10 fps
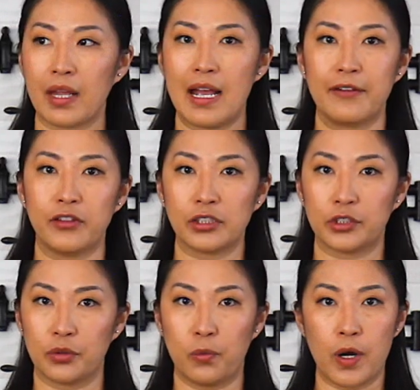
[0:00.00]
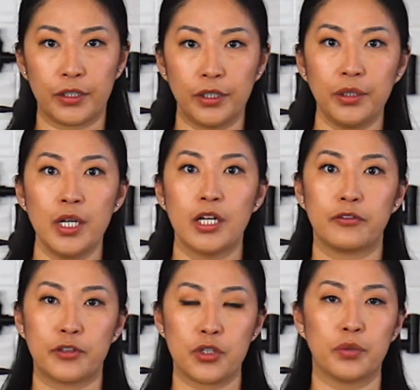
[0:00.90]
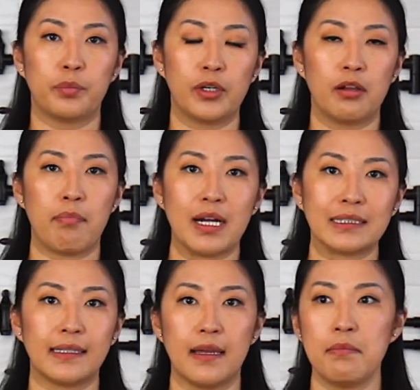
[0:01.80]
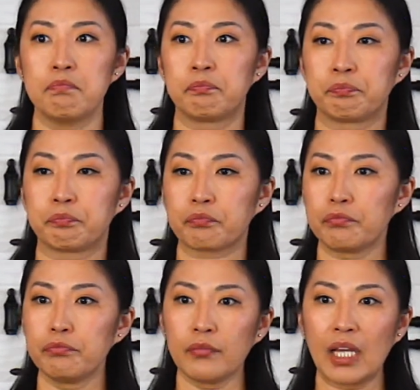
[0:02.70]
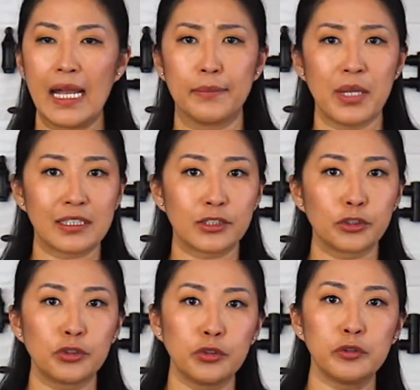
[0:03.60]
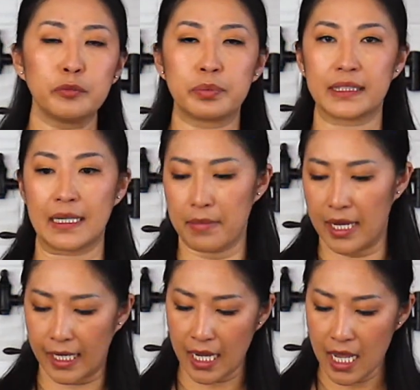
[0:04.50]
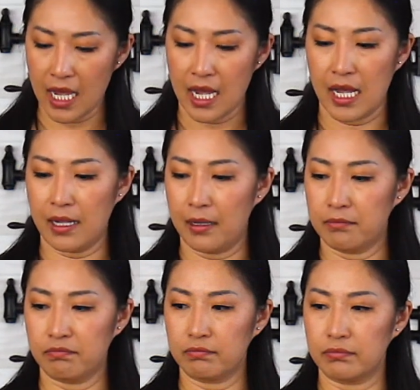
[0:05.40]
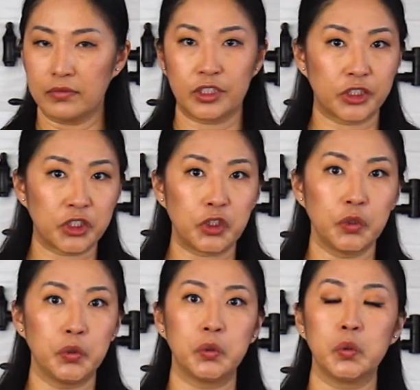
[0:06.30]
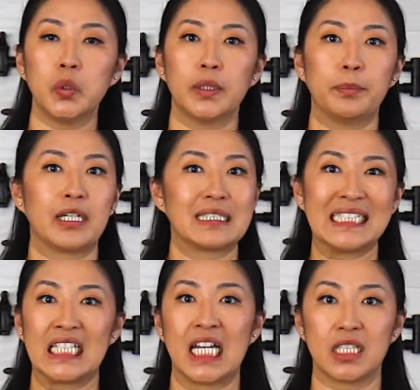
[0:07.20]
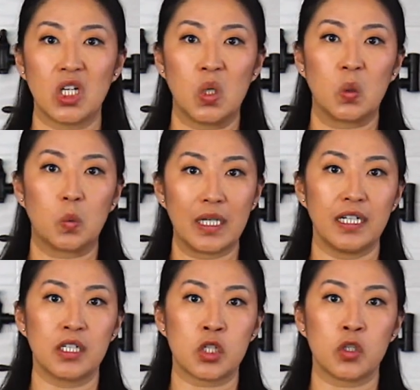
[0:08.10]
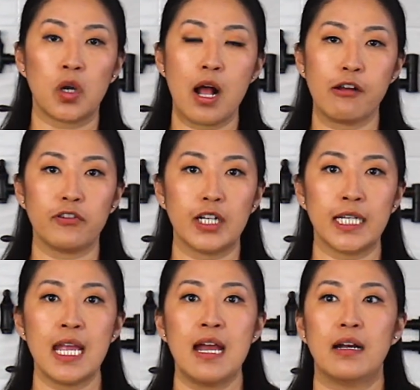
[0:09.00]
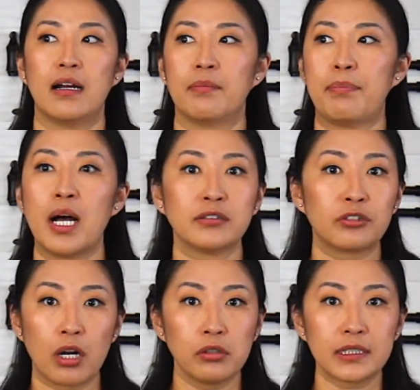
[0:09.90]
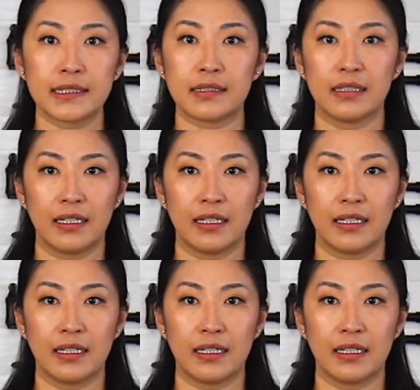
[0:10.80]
have lots of water to boil pasta. I make soups, I make stew because it can go right into your oven, pot roast.